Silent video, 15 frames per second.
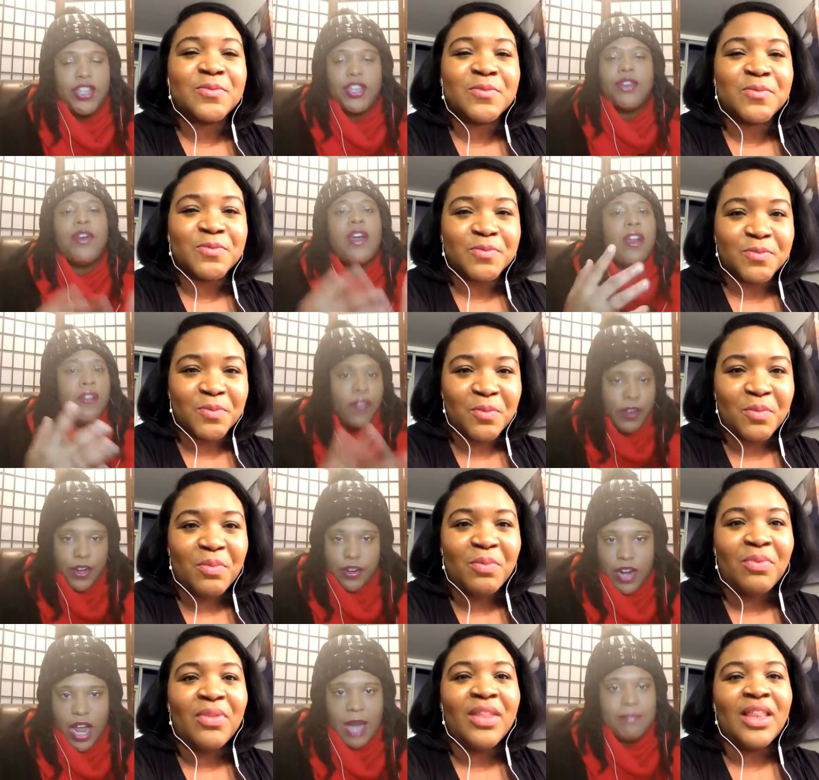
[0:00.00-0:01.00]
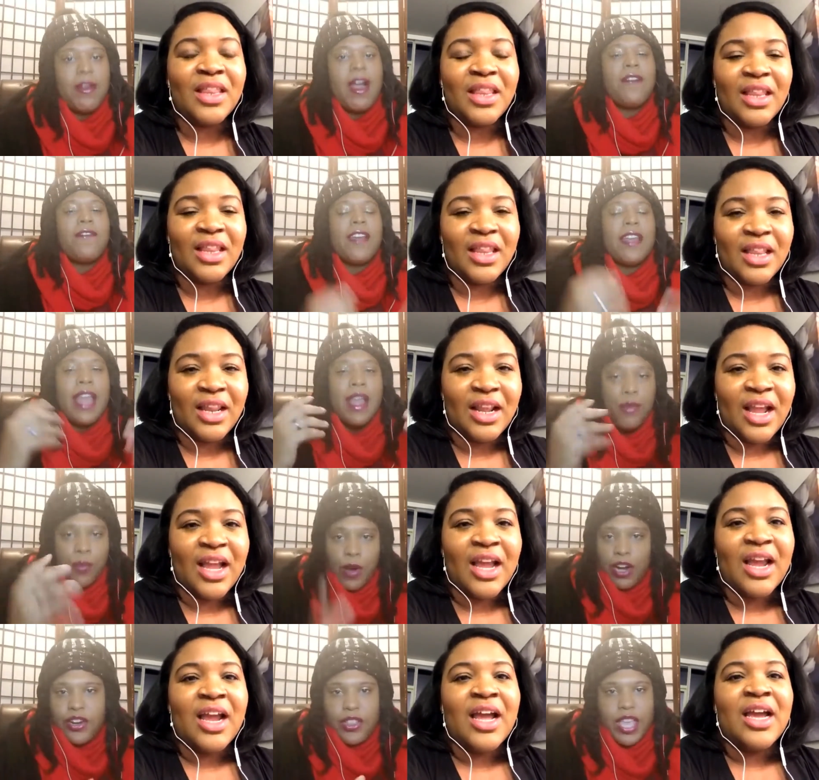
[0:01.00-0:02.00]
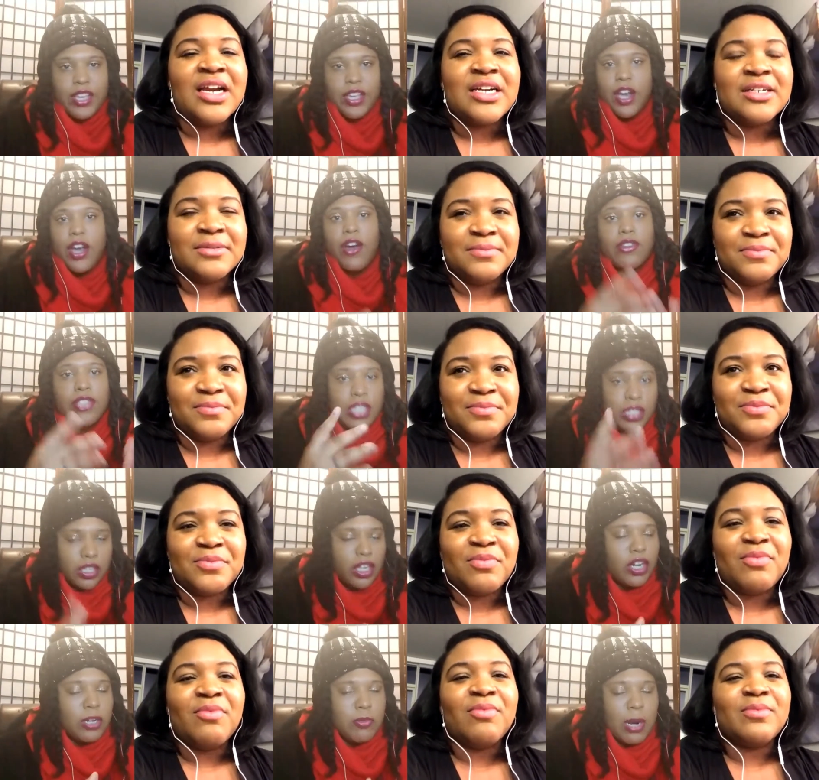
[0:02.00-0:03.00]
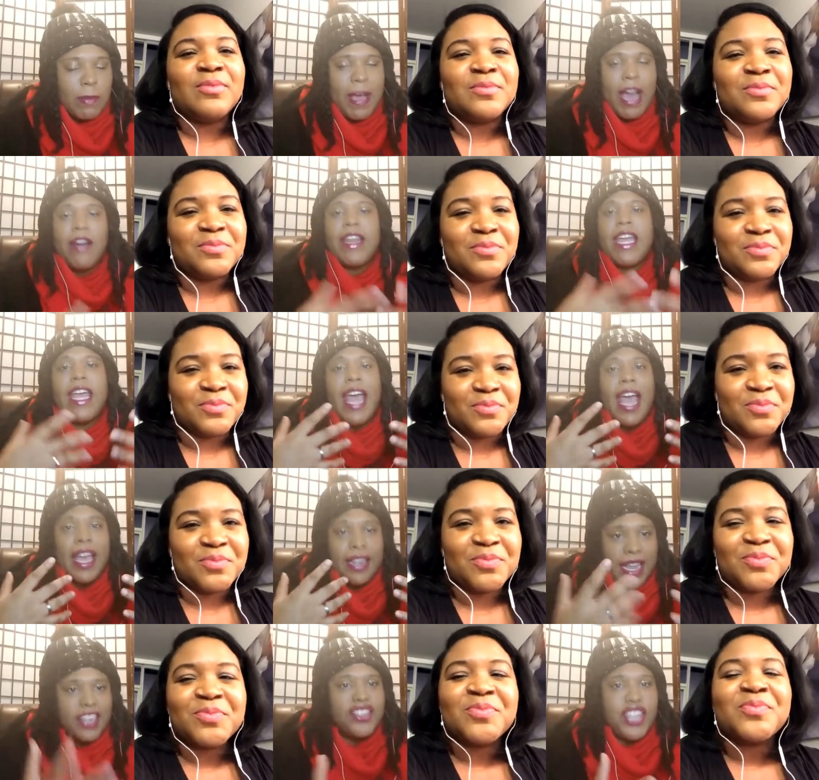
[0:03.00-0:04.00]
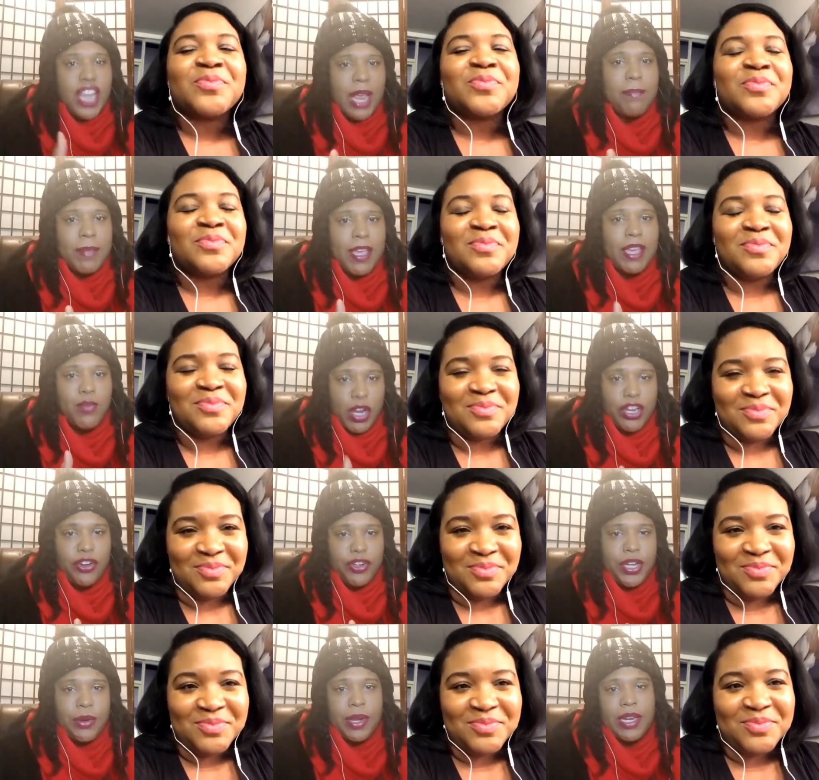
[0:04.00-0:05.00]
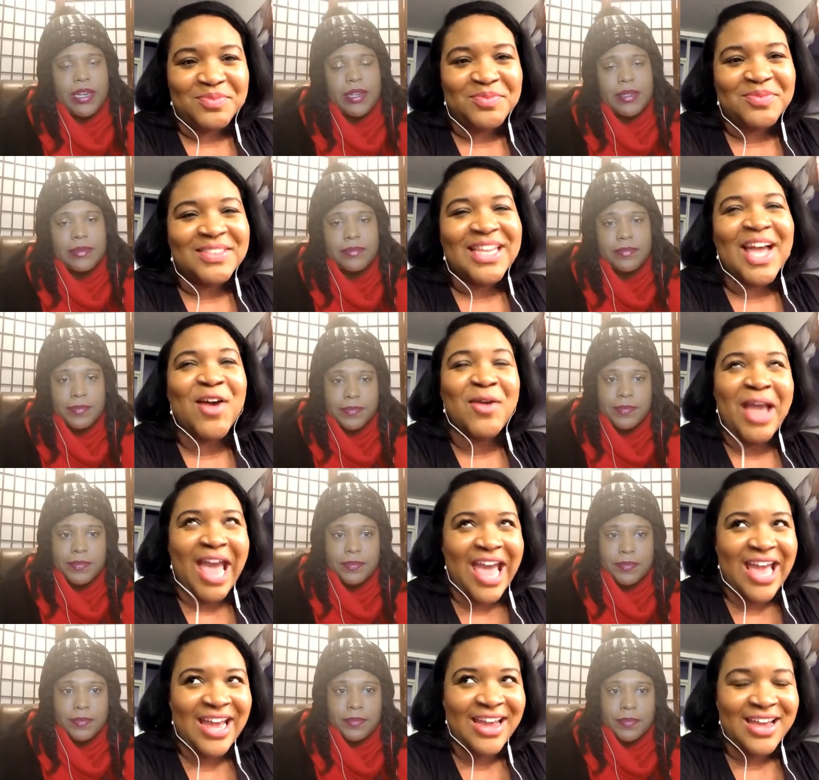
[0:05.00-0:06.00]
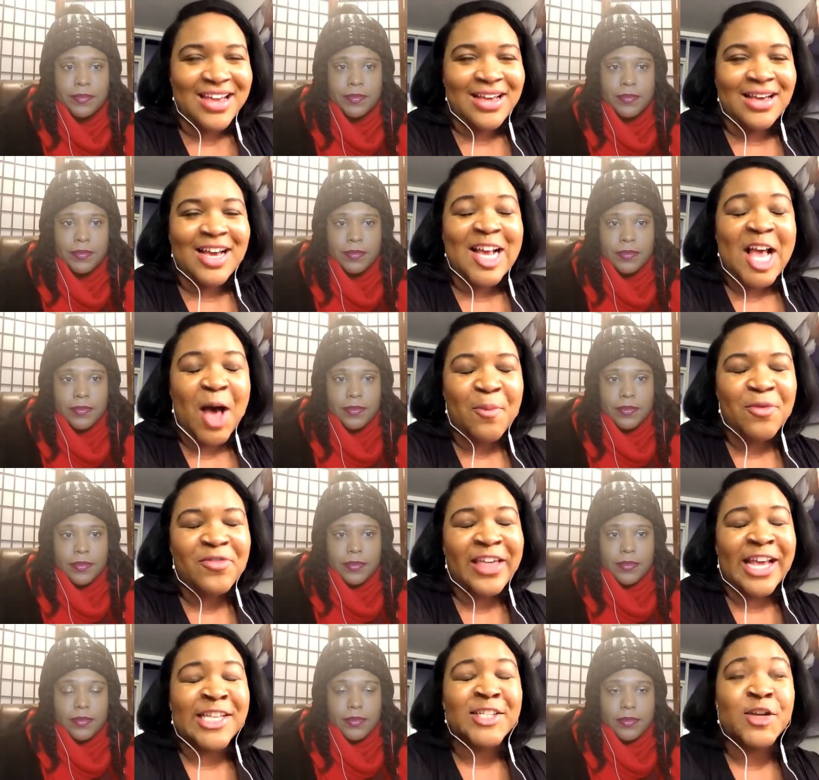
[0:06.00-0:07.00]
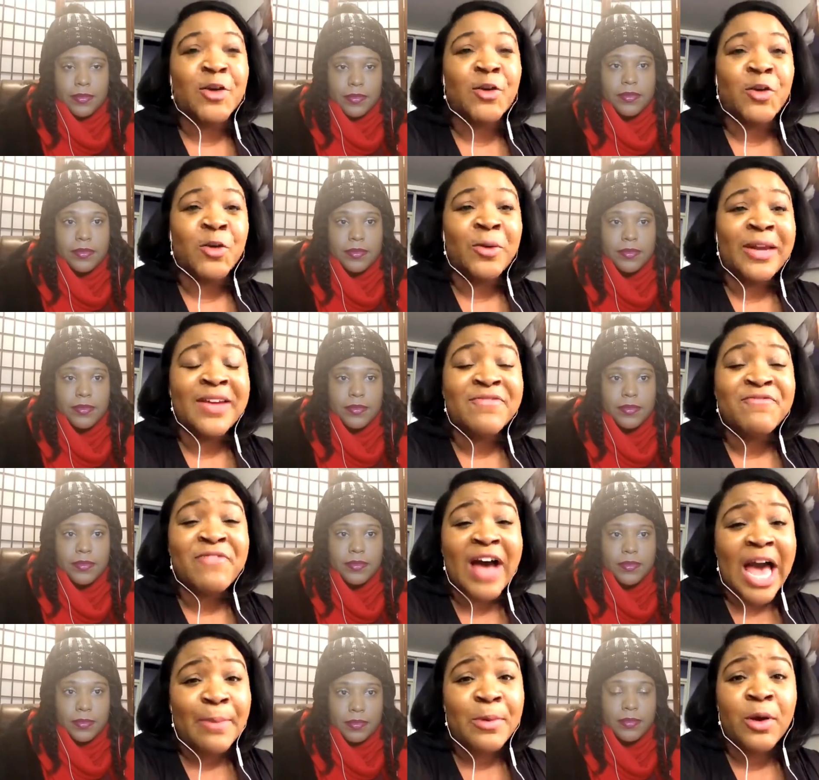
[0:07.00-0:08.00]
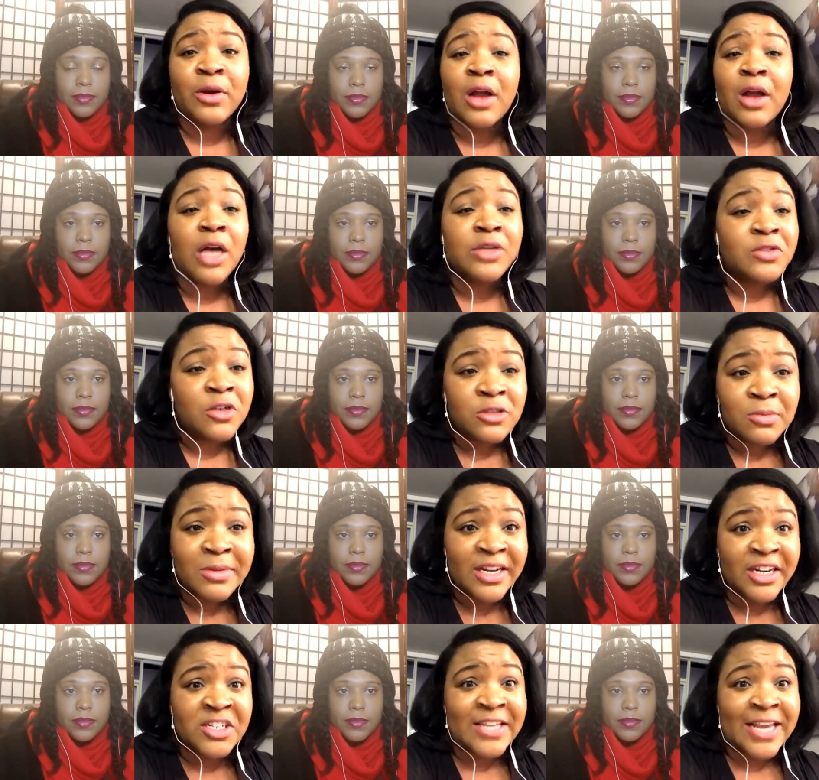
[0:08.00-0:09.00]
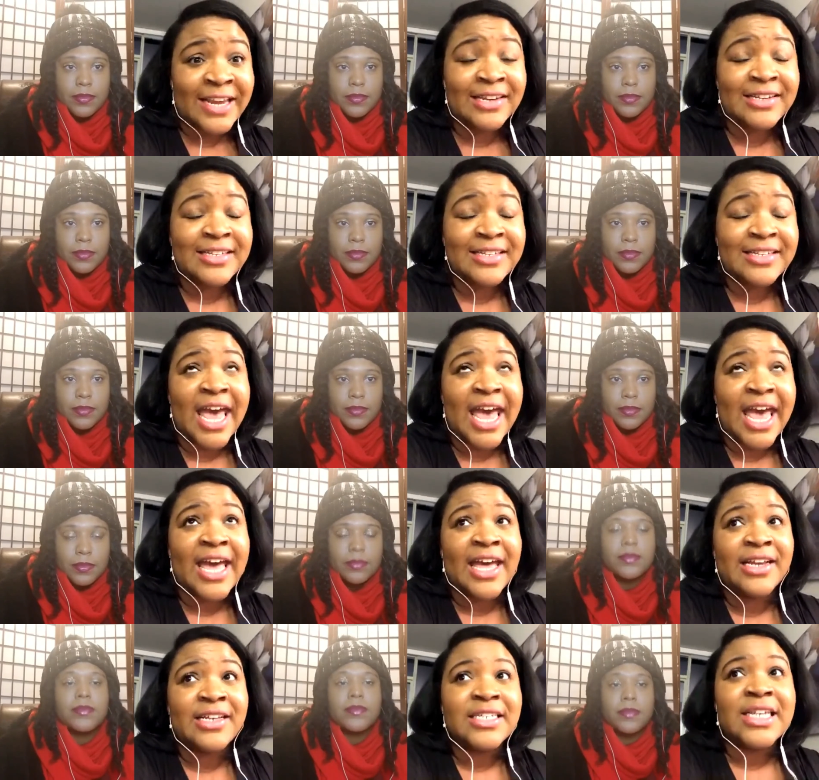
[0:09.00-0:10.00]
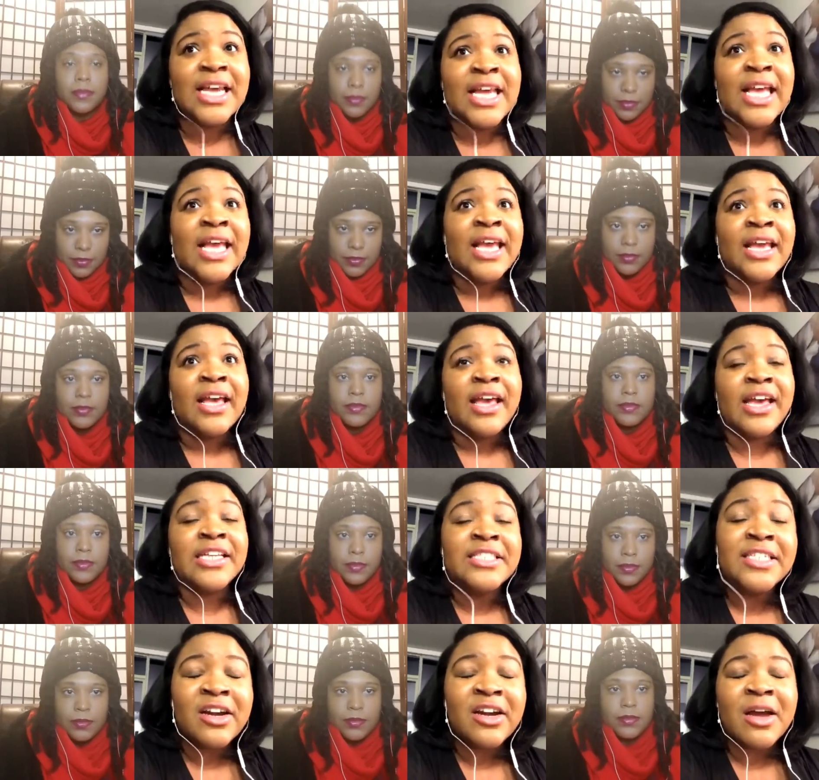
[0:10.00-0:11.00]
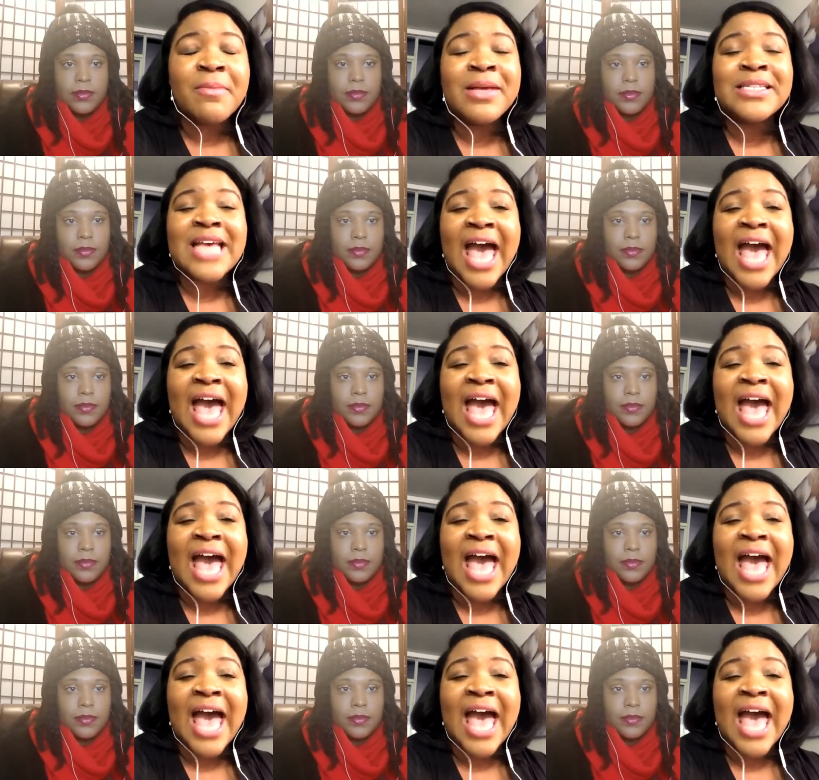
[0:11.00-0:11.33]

Speaker 1: you for your nonprofit where do they go to learn more about it and and champion what you're doing
Speaker 2: okay couple things so you can find me on all social media sites at instagram is